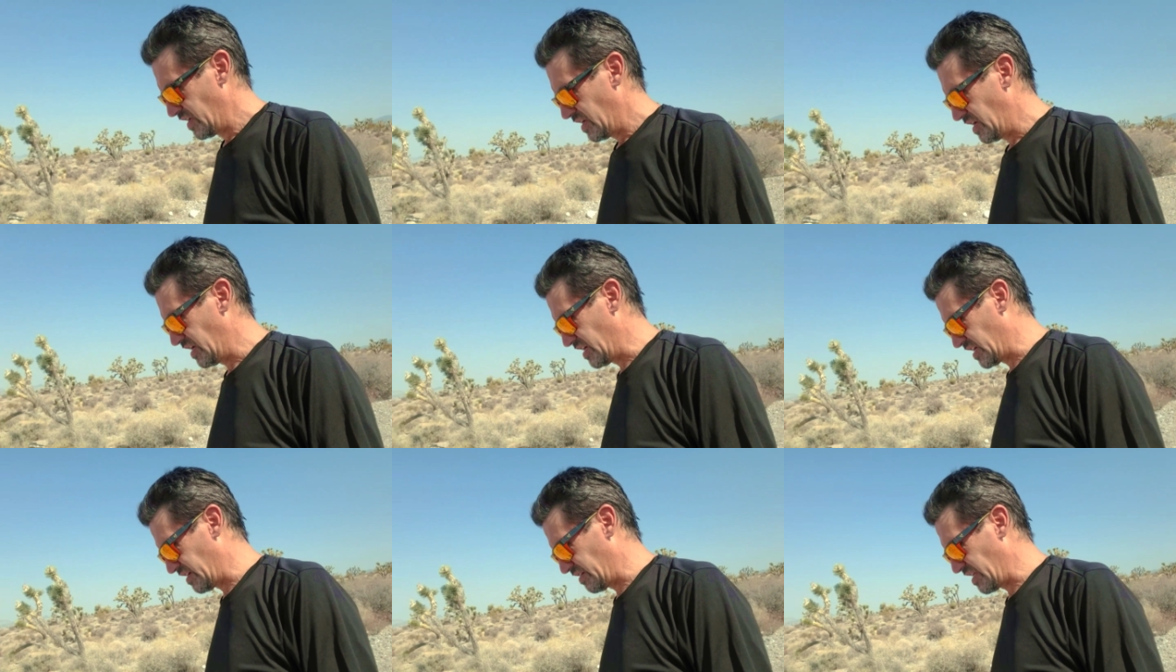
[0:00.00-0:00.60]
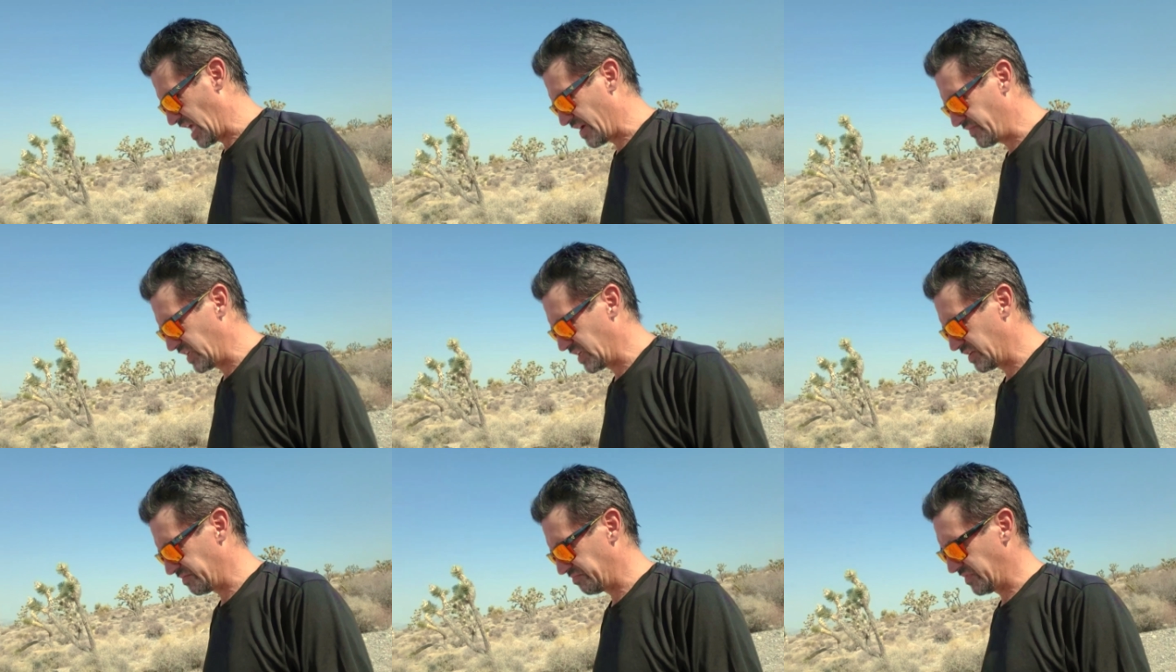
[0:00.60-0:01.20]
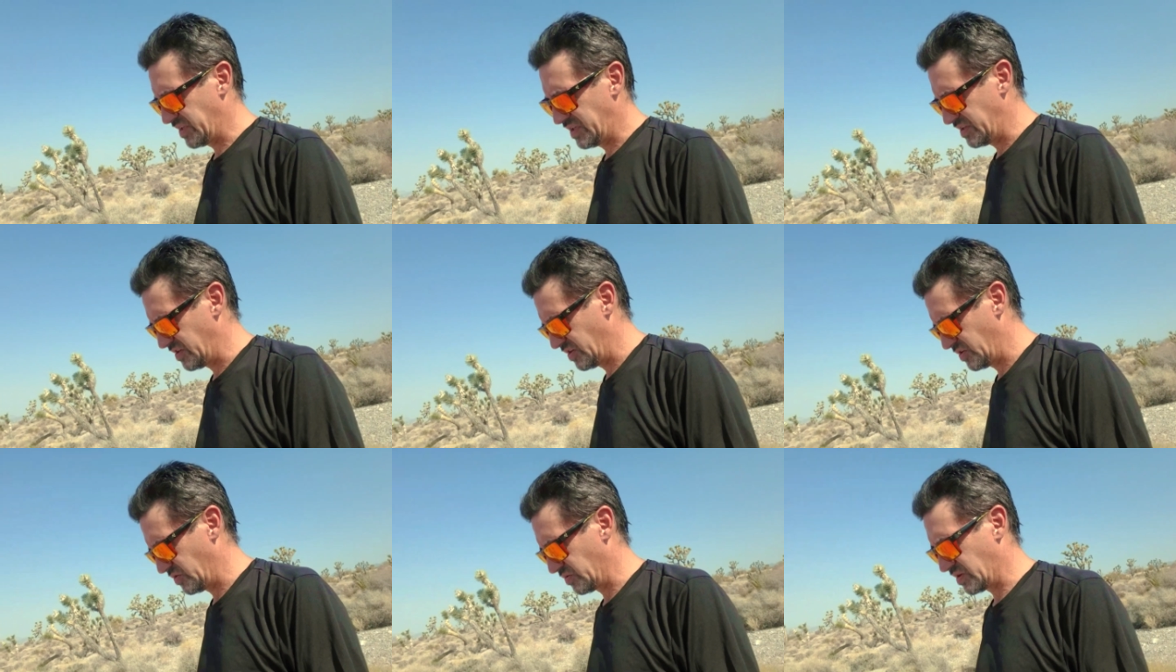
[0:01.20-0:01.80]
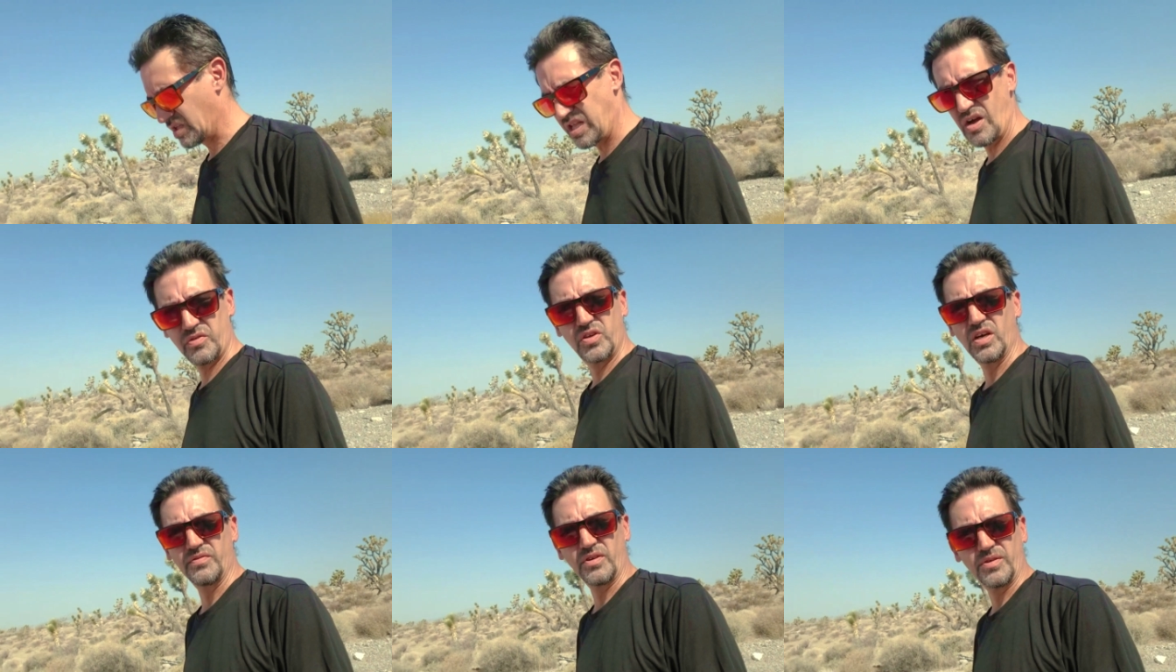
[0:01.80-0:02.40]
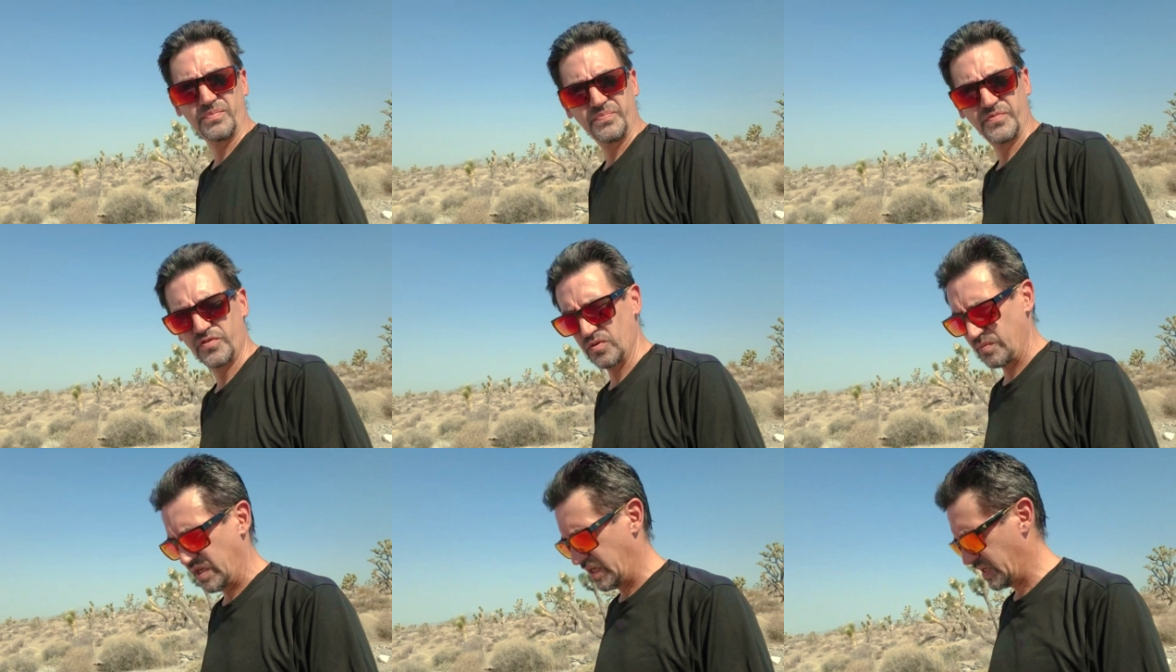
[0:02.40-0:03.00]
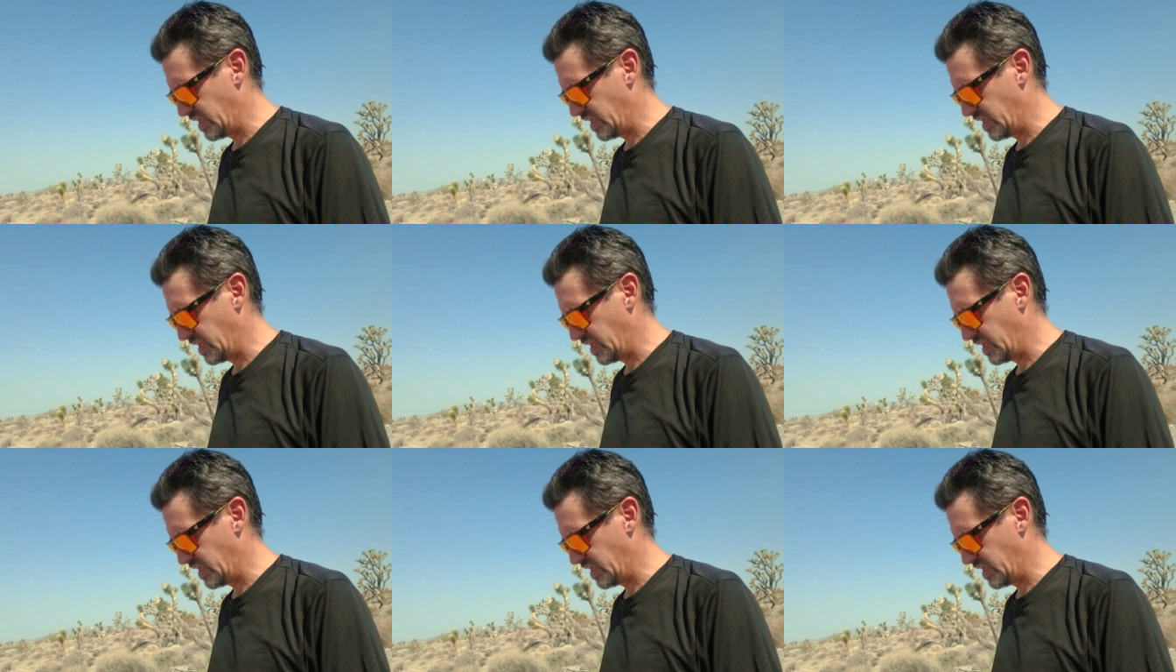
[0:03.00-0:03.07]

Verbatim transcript: having, you know, cloud cover for me.